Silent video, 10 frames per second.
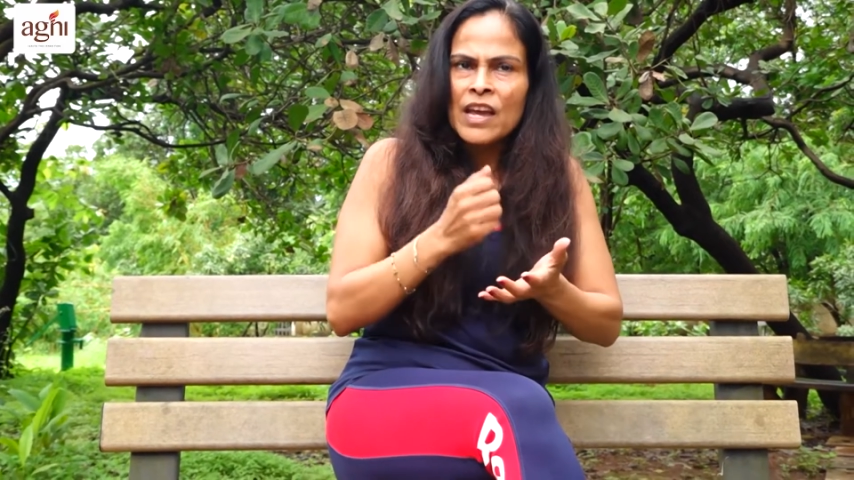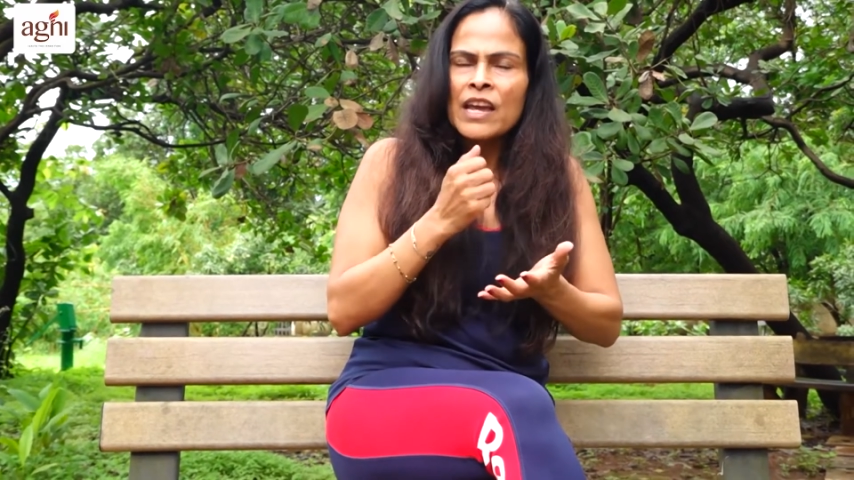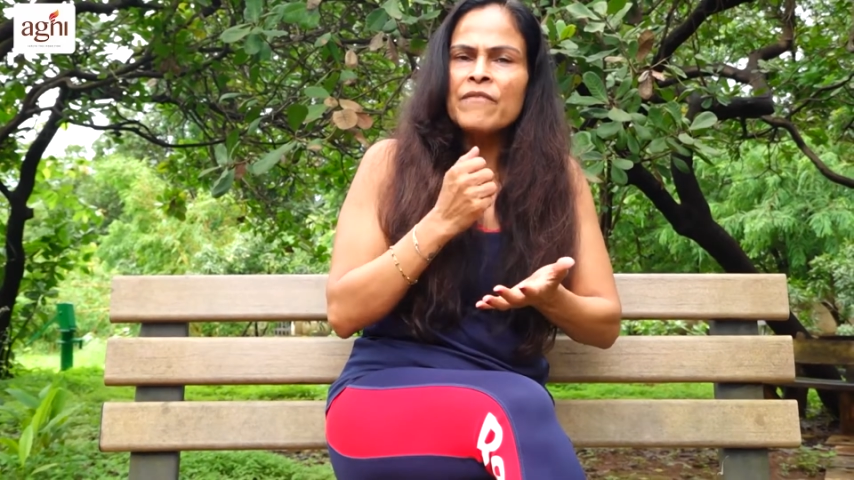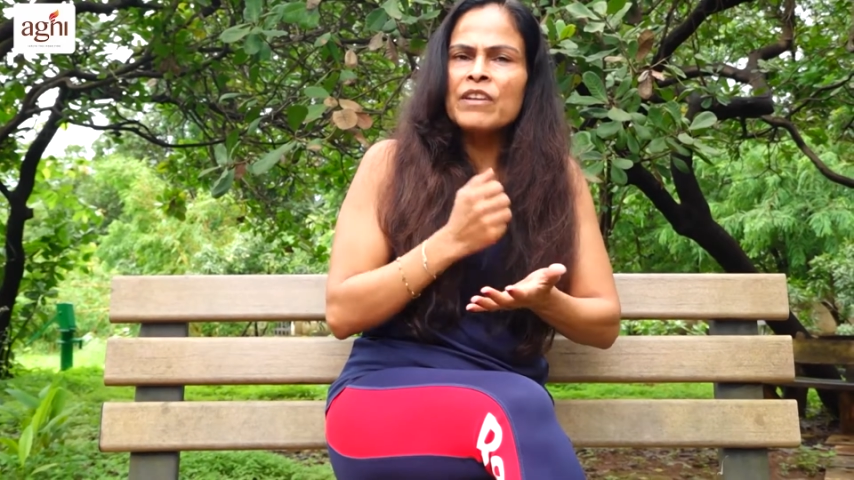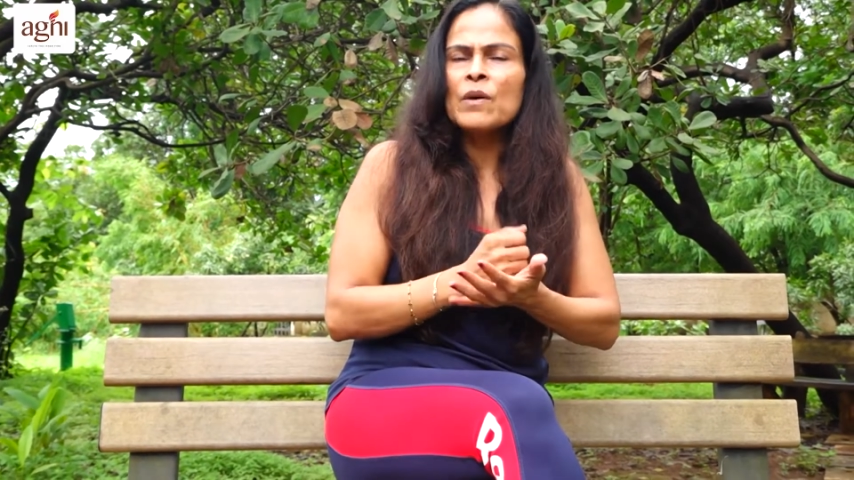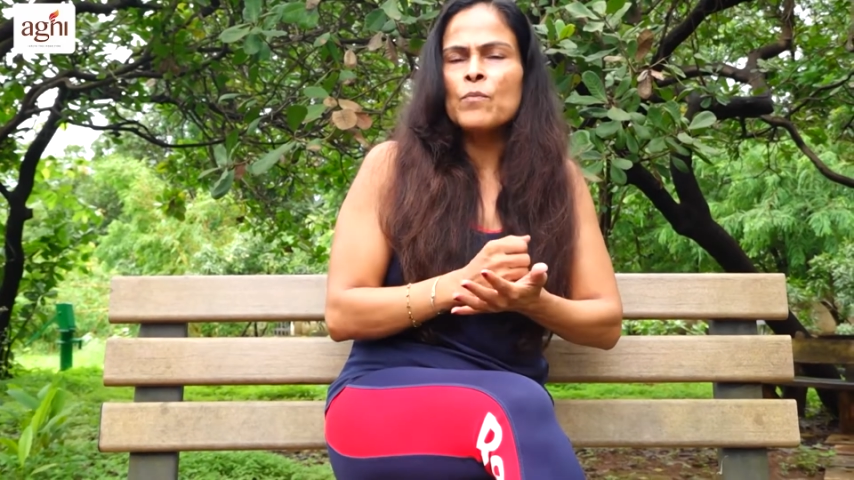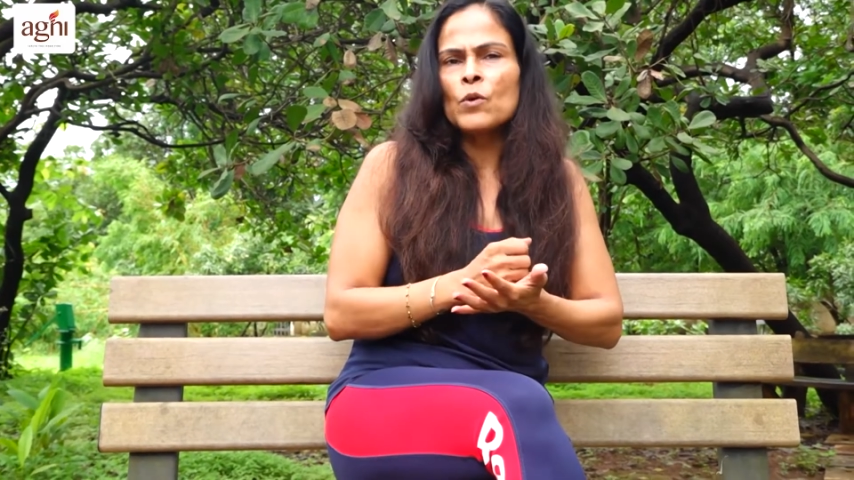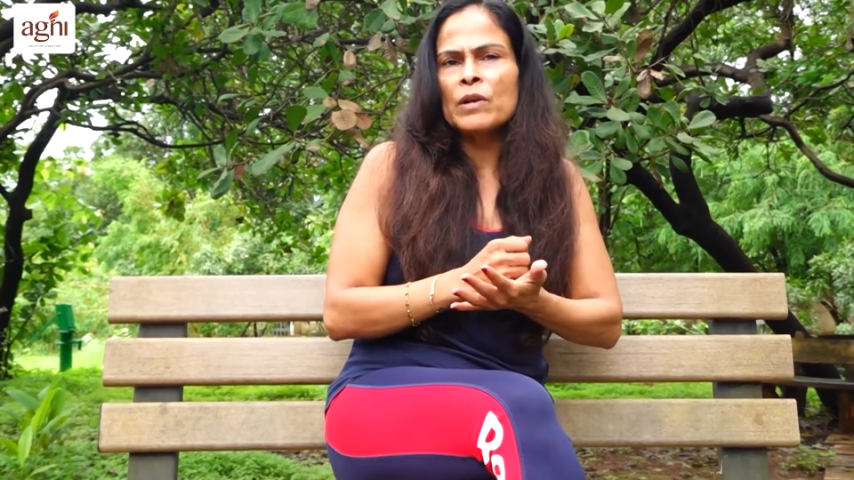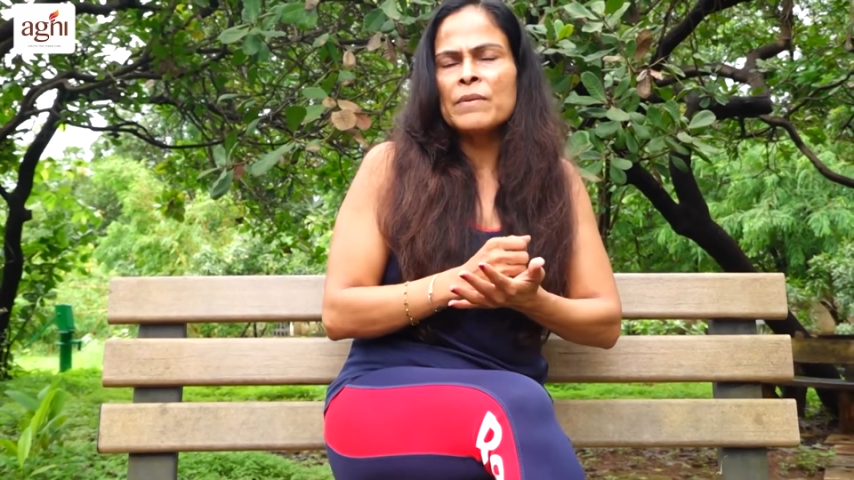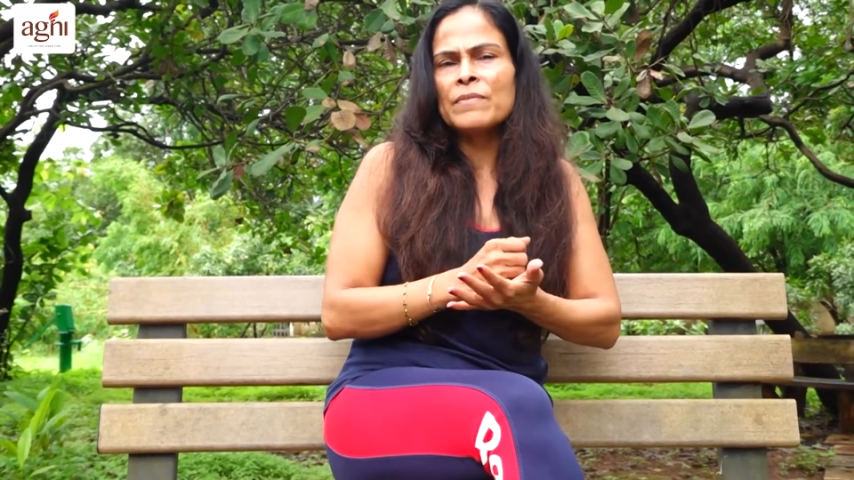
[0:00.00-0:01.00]
Even the
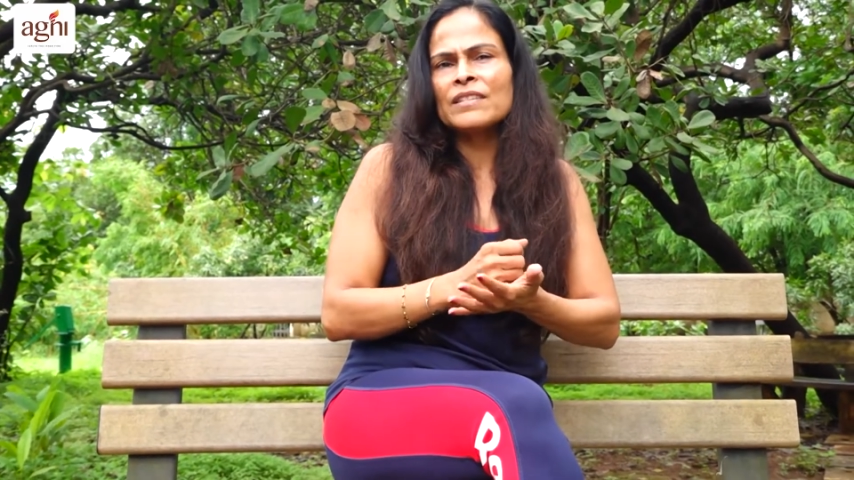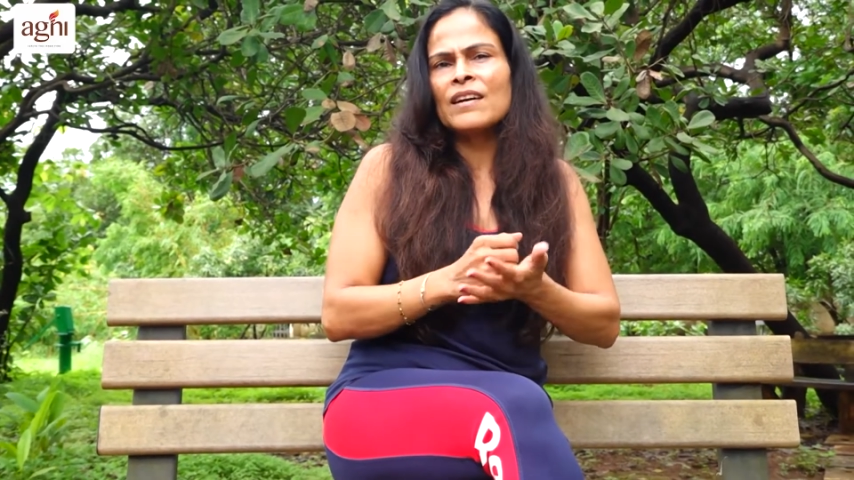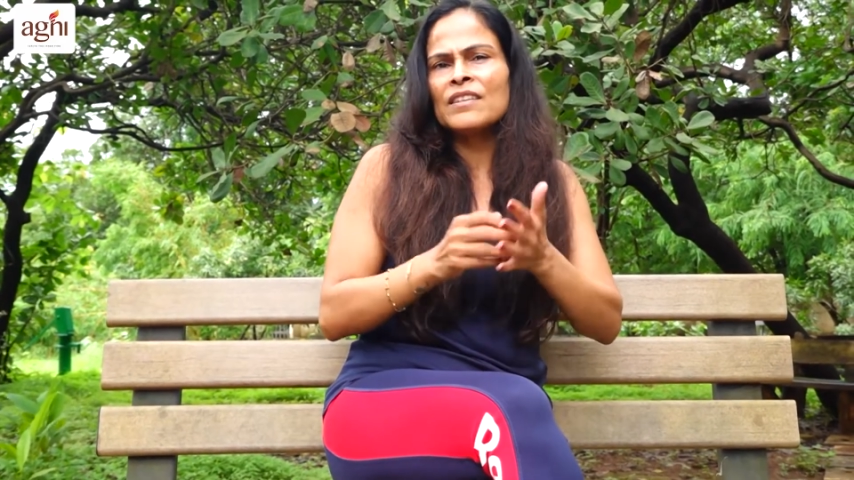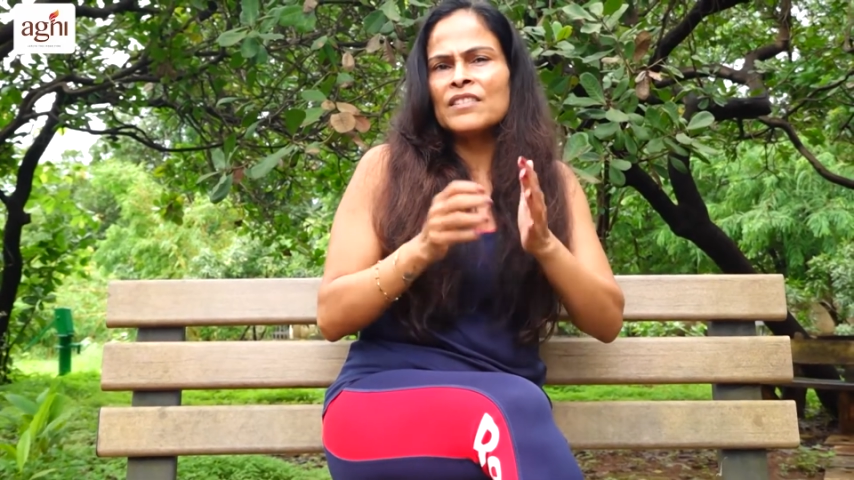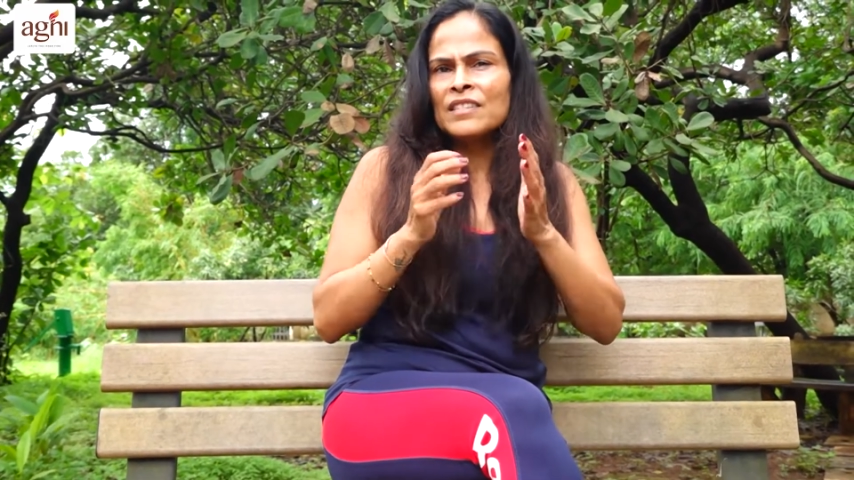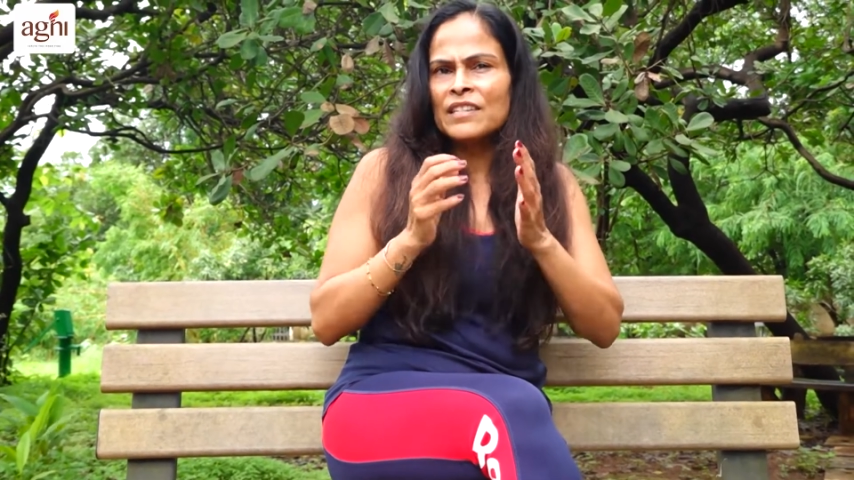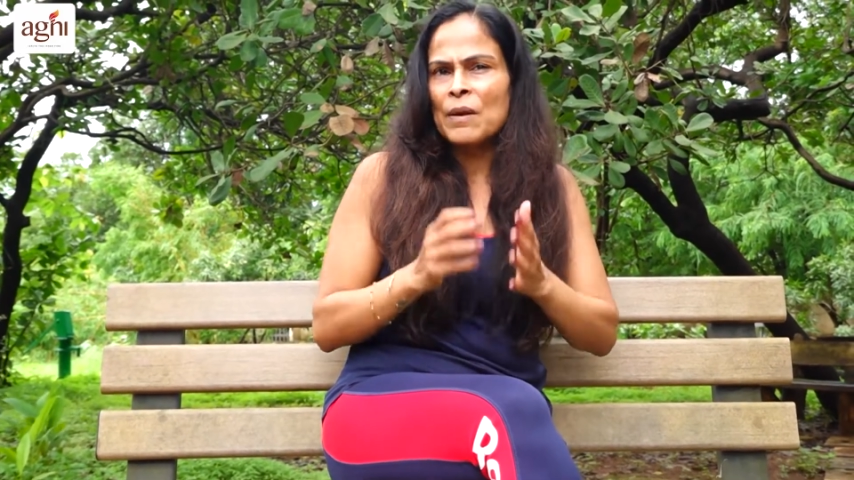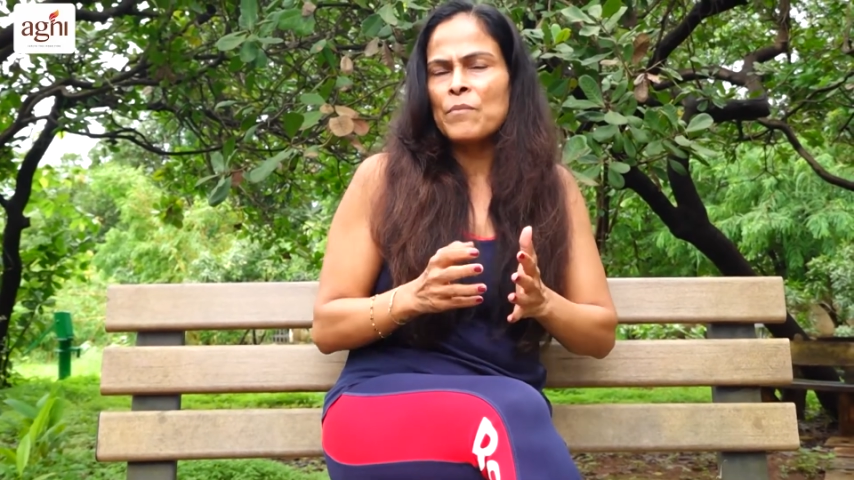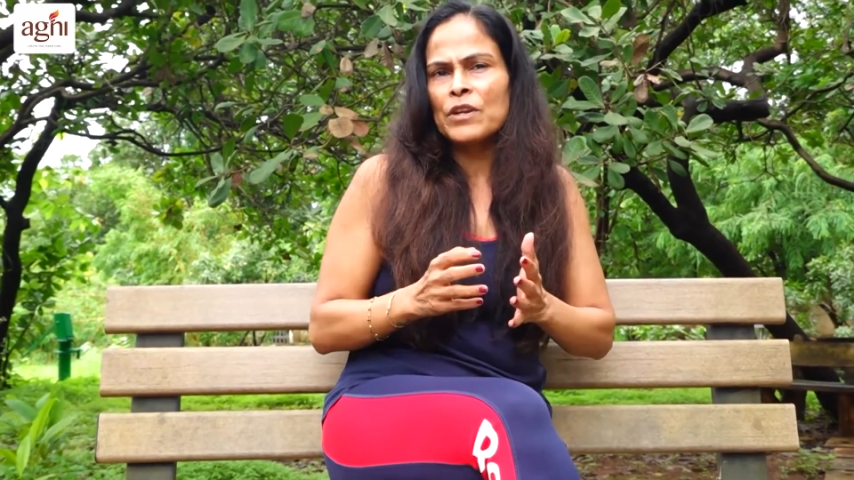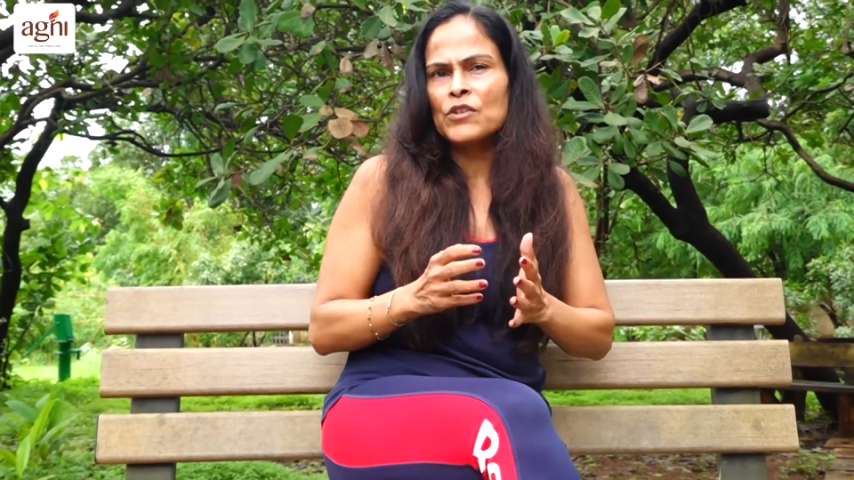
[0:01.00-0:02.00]
potty massage, is the
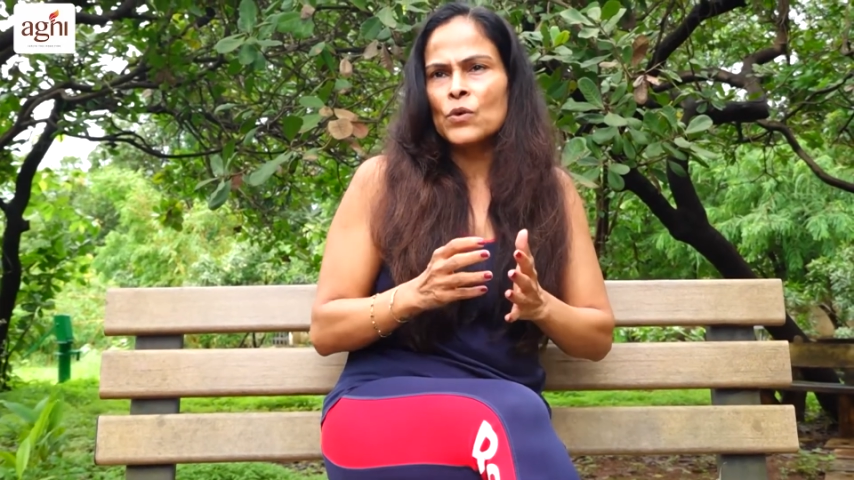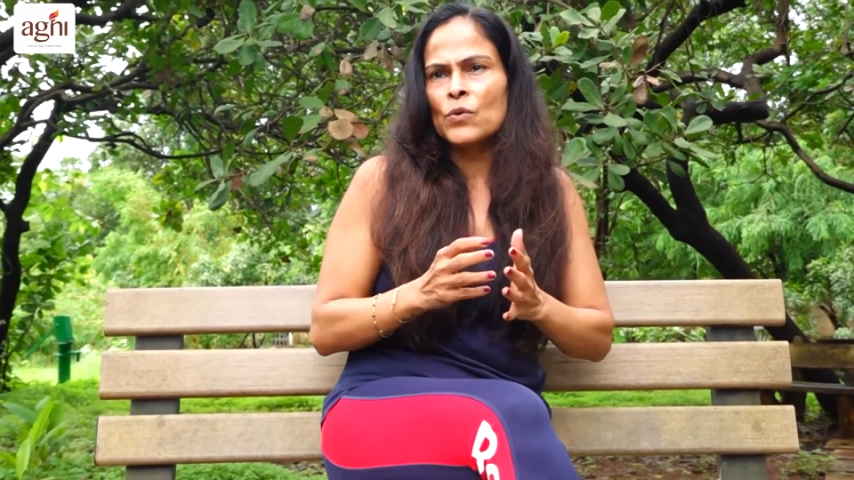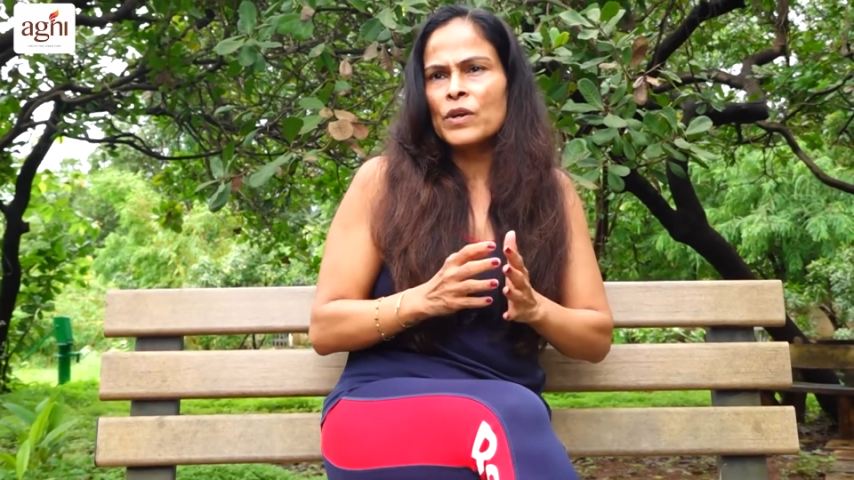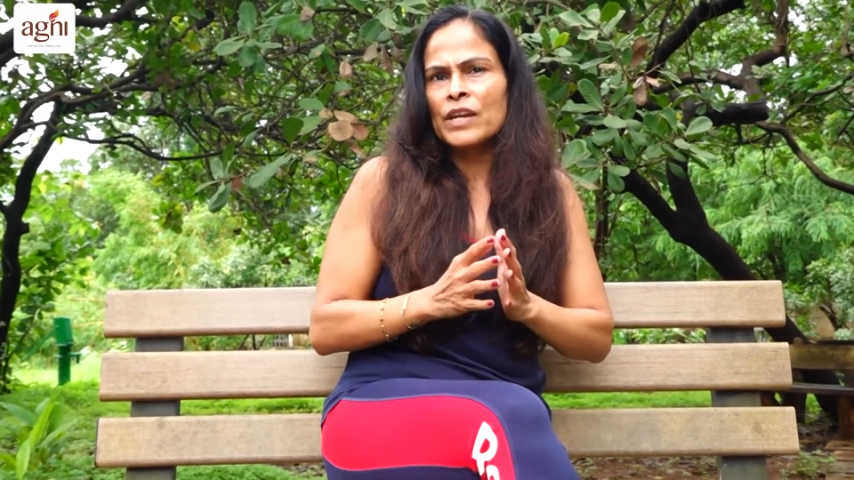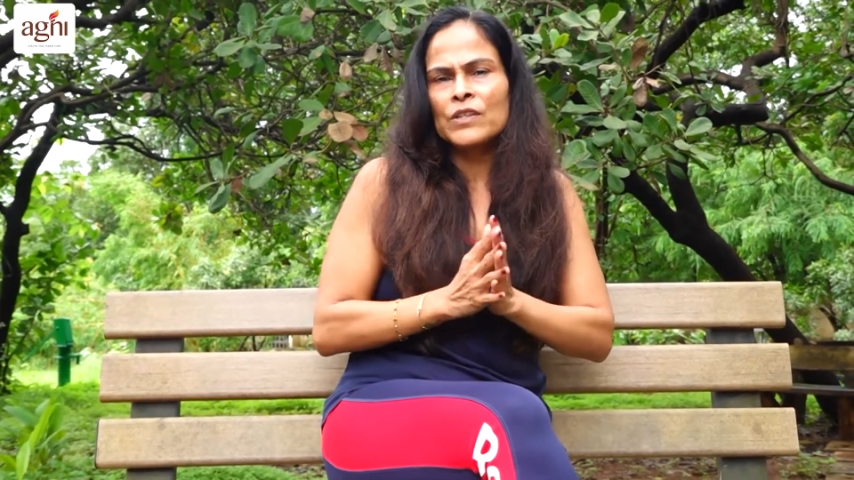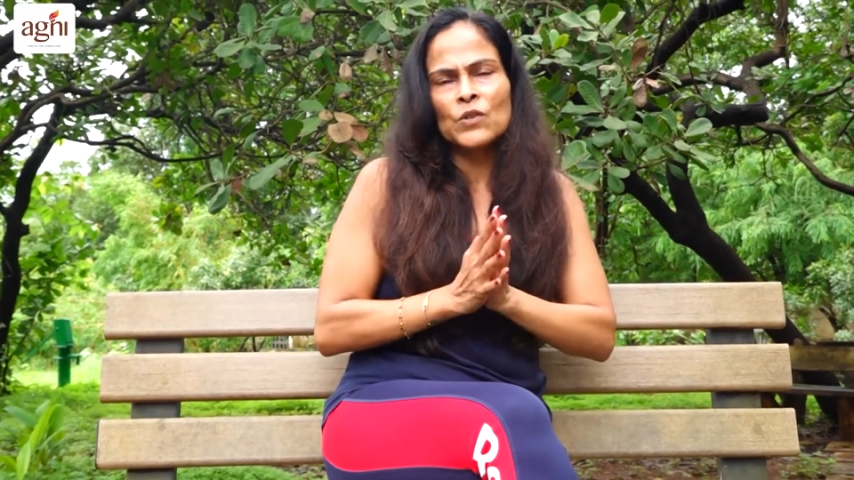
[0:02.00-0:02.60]
temperature okay?